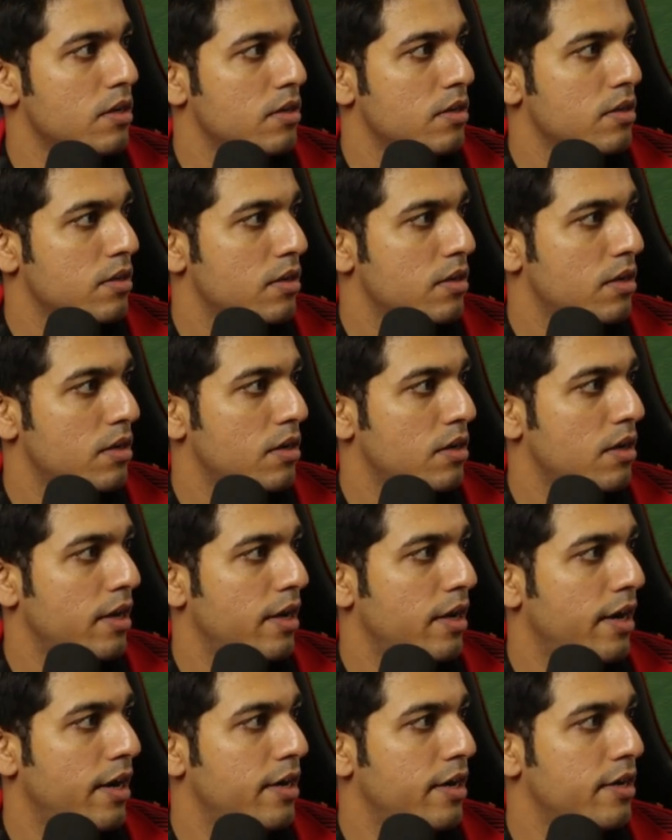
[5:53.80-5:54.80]

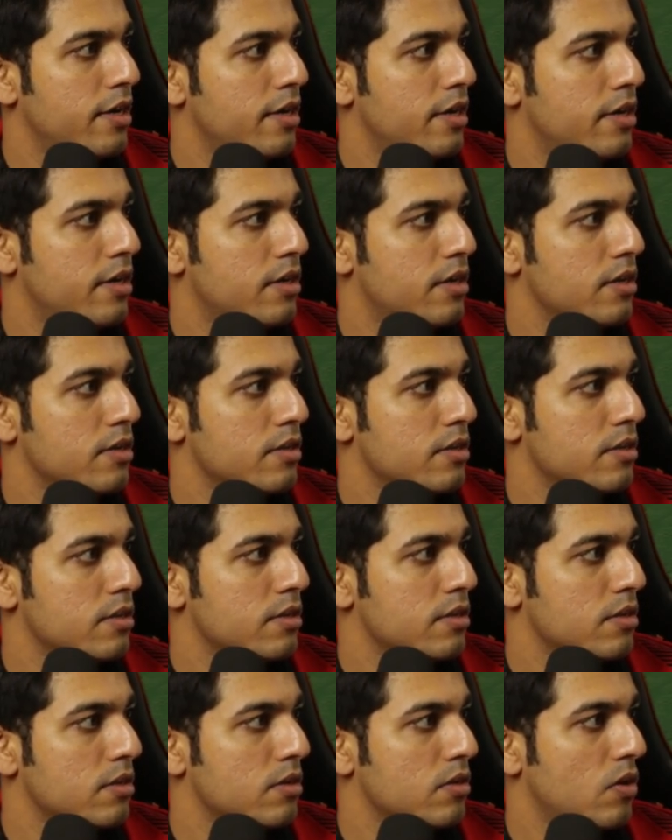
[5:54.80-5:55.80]
head hit
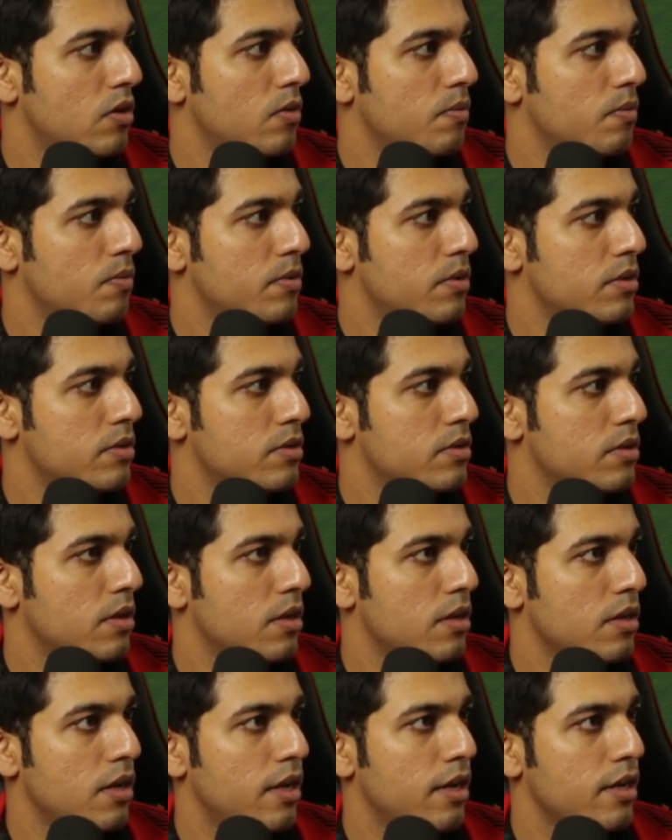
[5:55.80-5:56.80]
operation
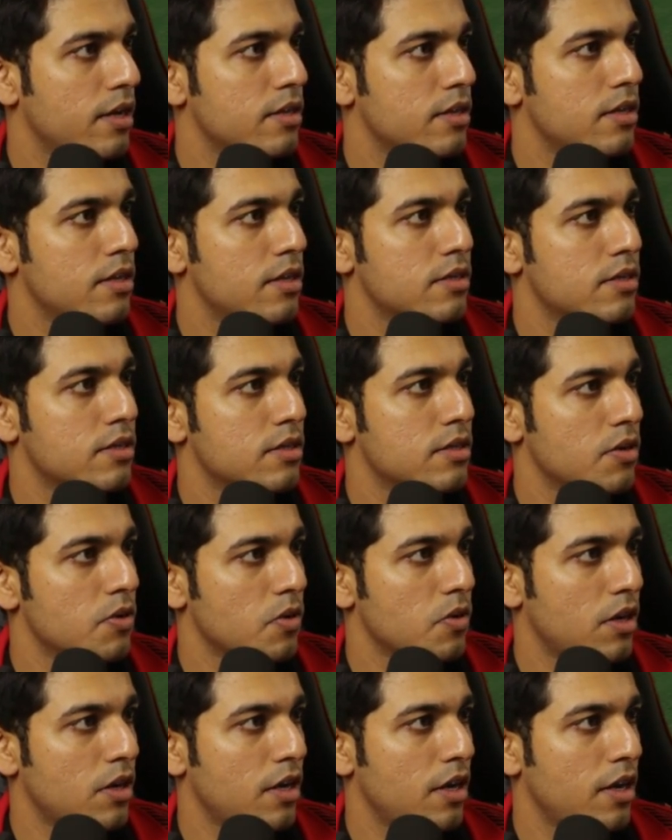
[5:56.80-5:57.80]
like this.
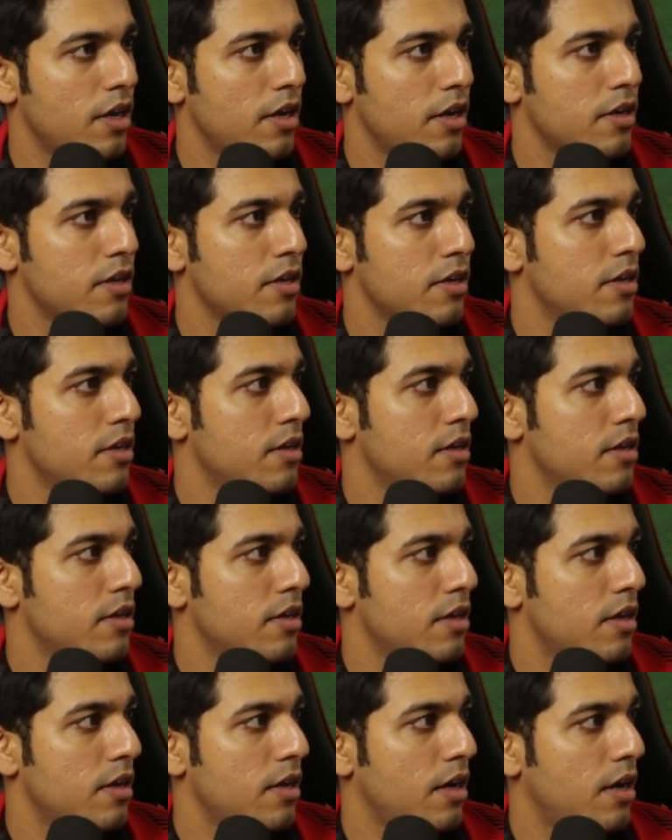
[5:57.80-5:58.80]
Okay,
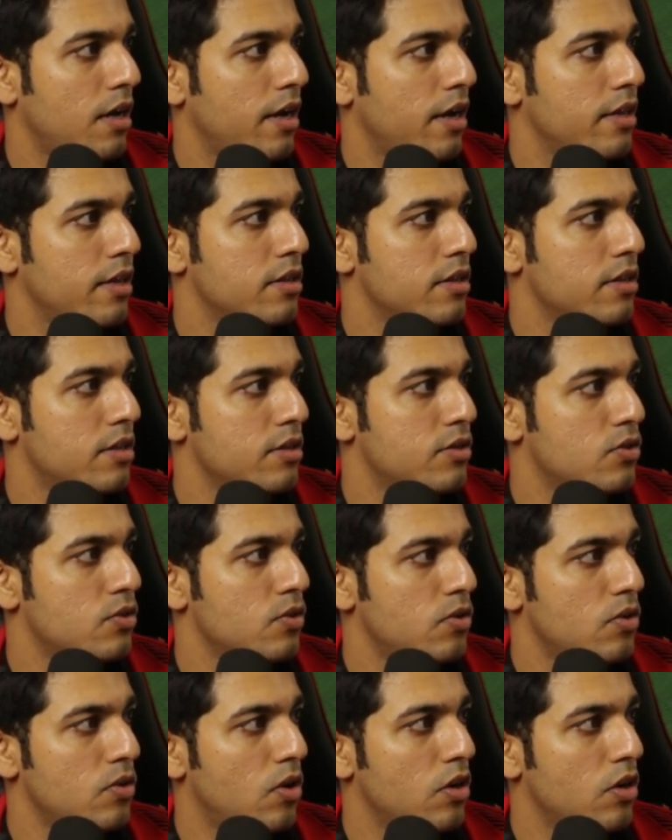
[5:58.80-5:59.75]
yeah, and this should not